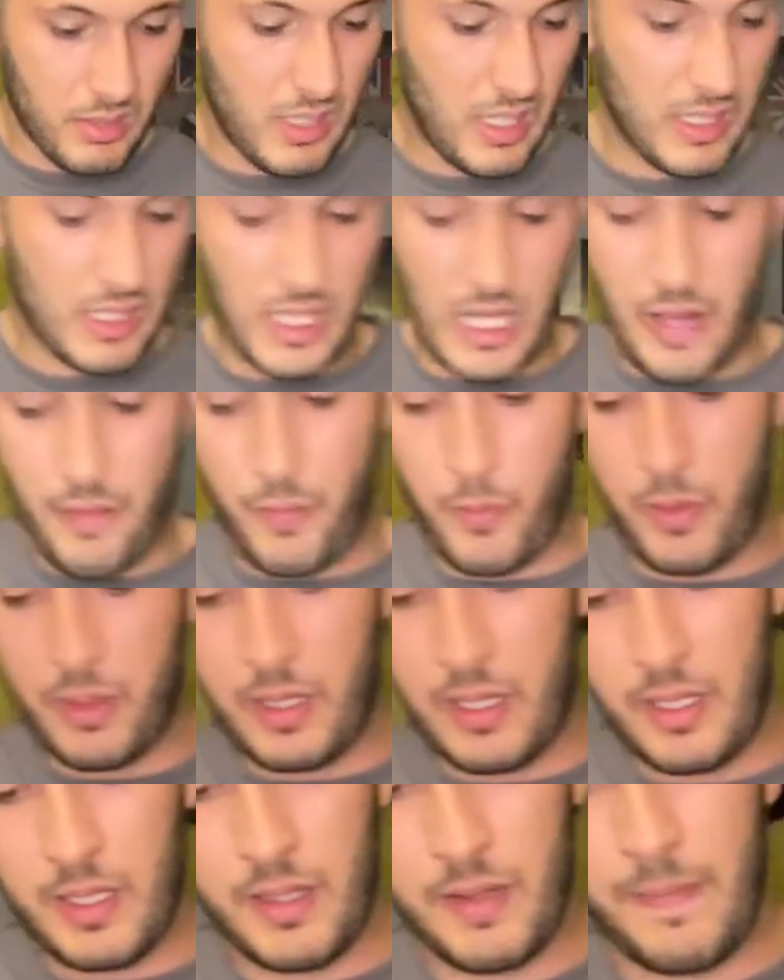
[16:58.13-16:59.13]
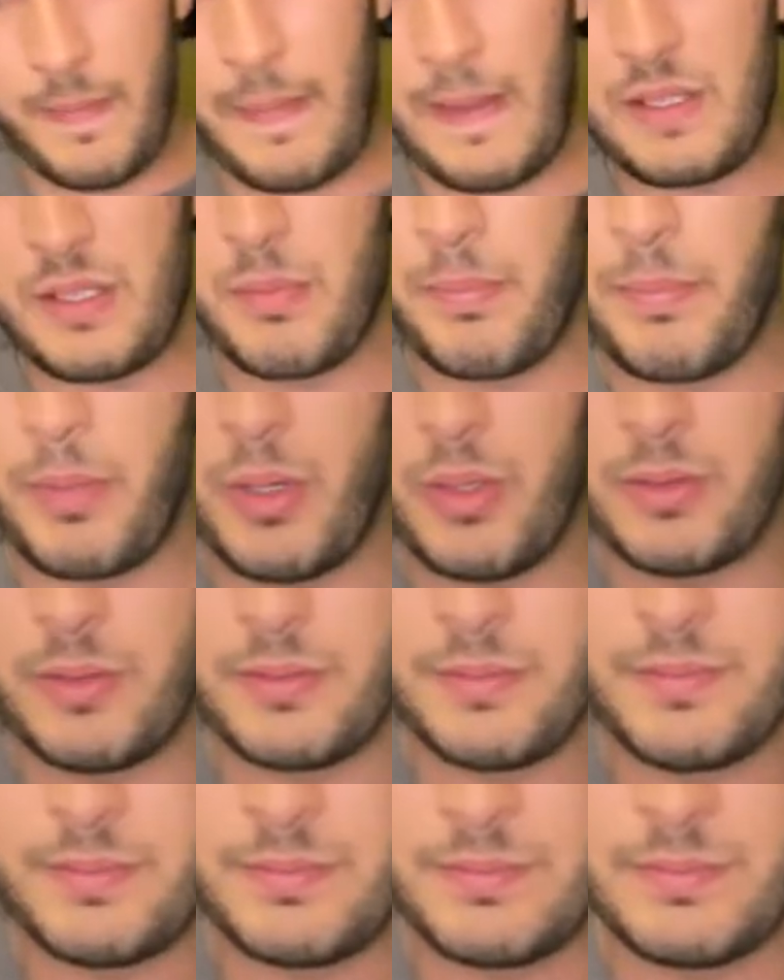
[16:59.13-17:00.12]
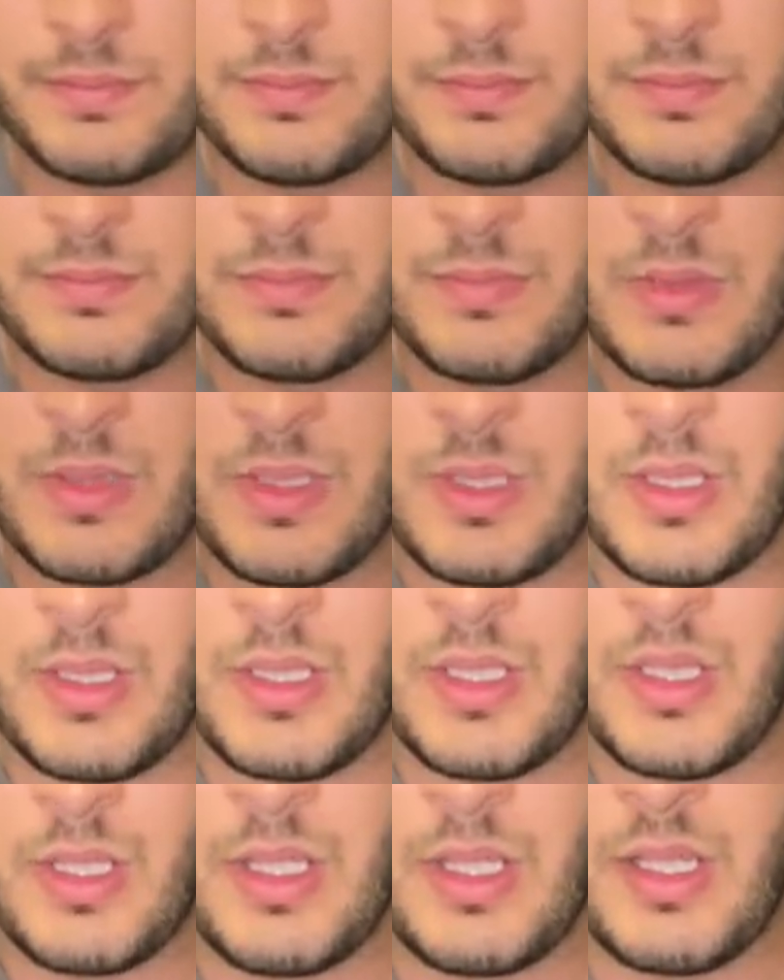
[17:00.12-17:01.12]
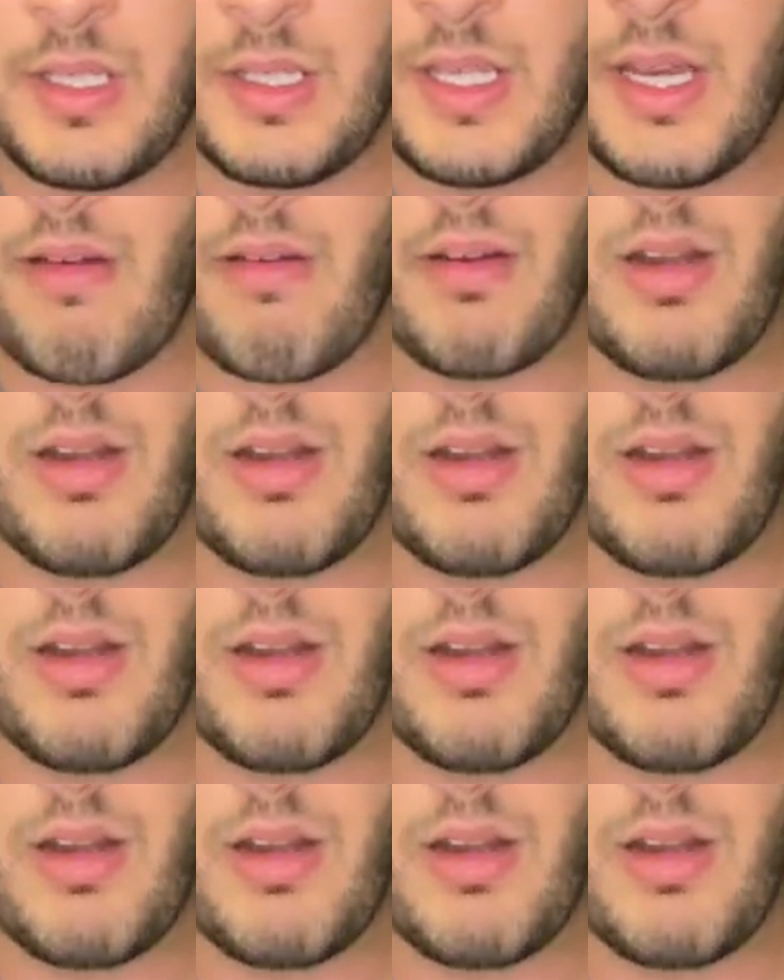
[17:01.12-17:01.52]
there's another one there. That's a Bon Narrow